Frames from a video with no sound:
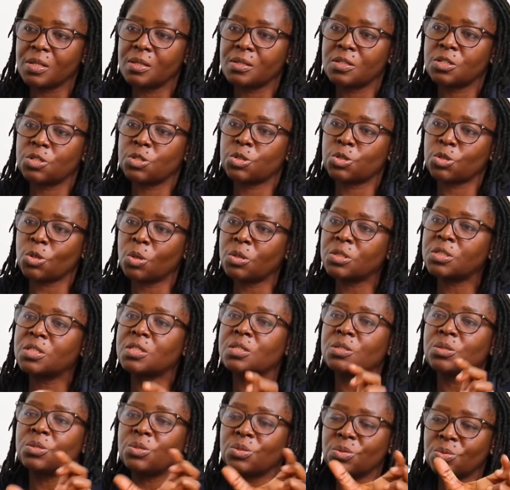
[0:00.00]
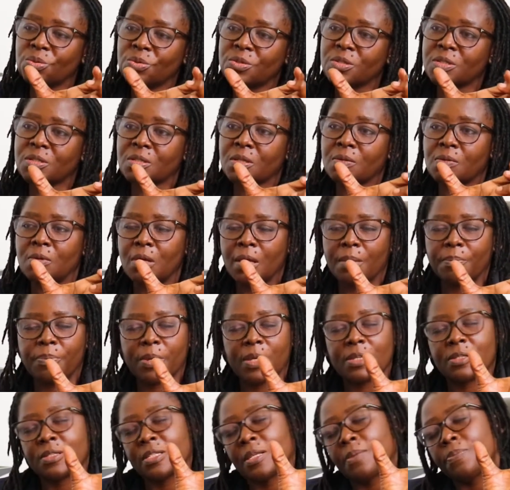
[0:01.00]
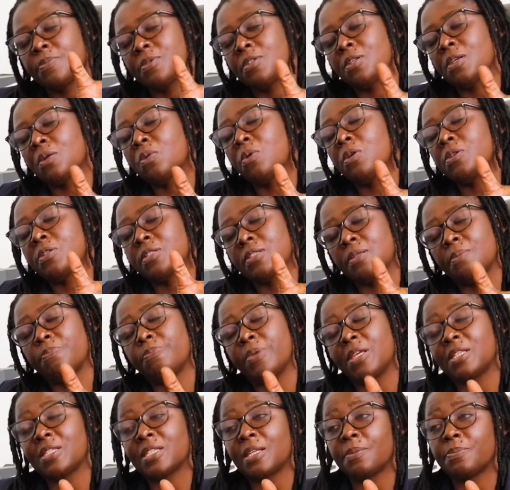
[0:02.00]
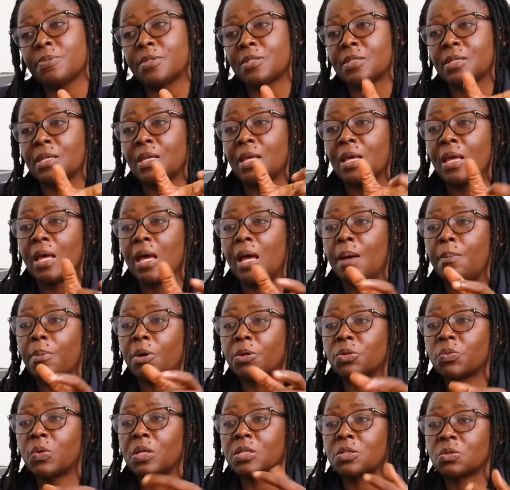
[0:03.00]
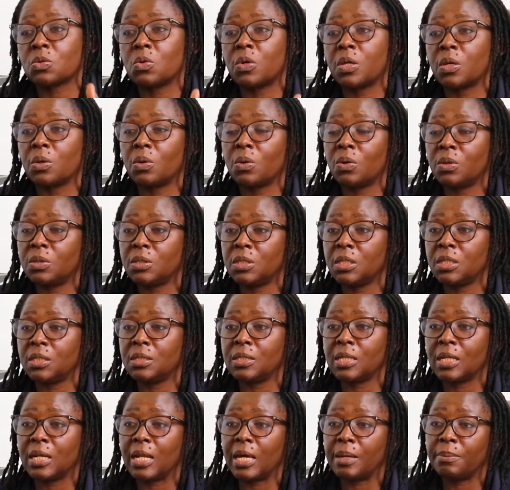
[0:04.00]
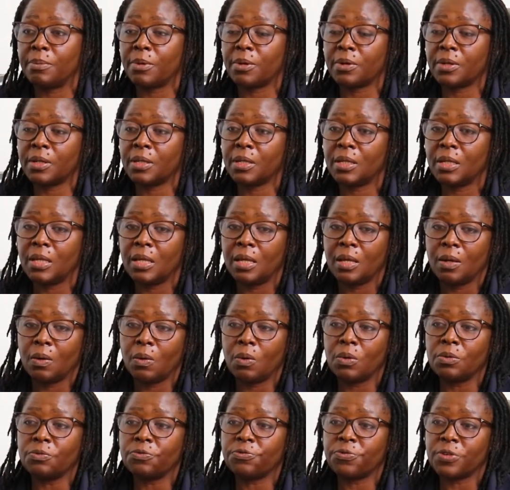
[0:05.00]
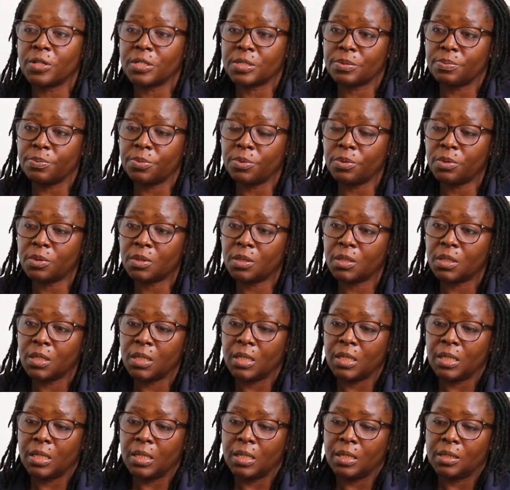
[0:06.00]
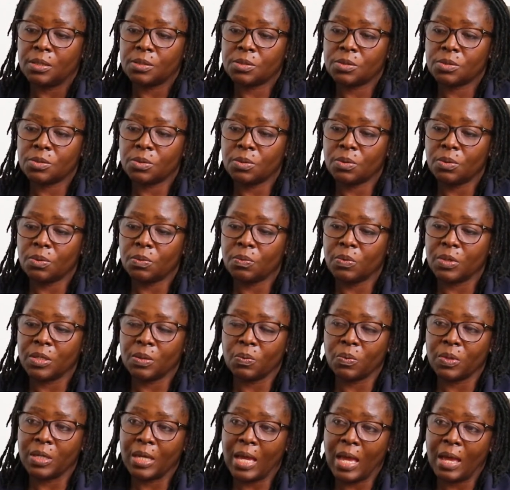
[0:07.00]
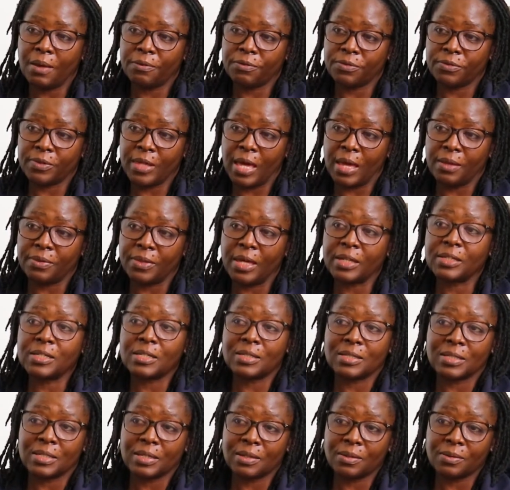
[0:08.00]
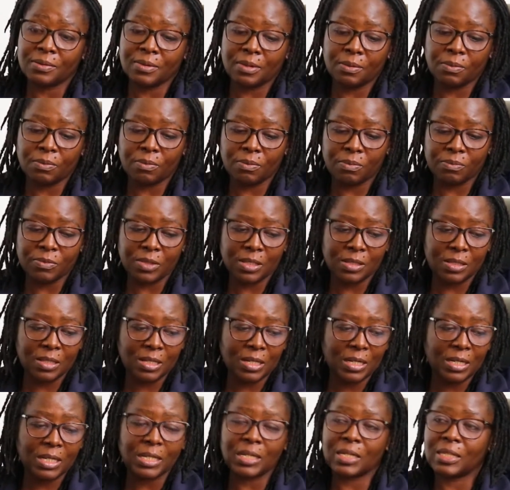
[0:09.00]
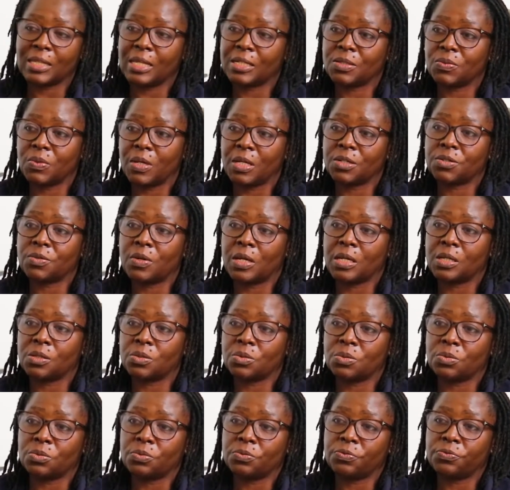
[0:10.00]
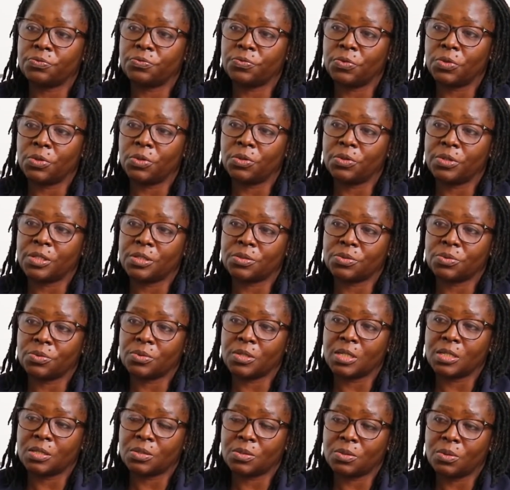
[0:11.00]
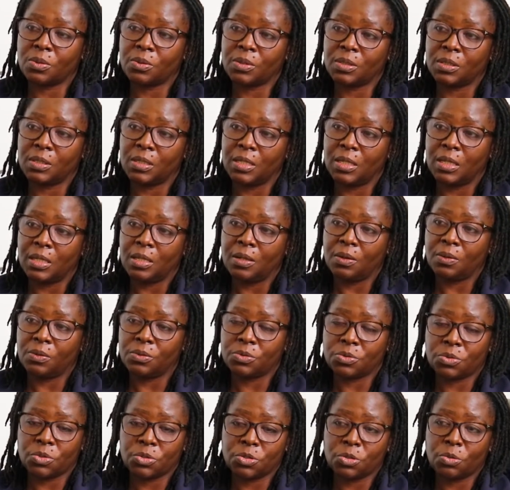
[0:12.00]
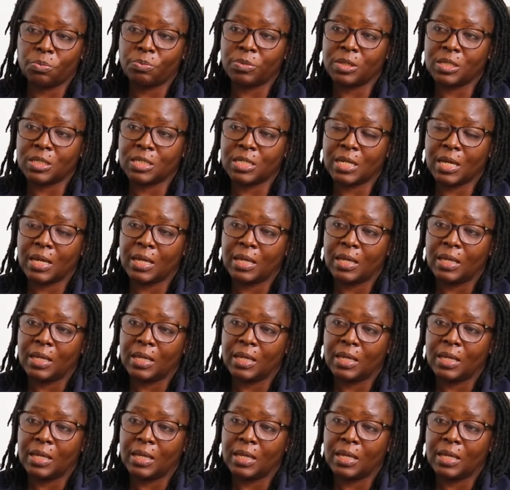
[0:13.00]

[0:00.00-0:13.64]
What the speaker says: short news percepts about what's going on in the library on Facebook. So we have that is the link that we are trying to follow the students on social media.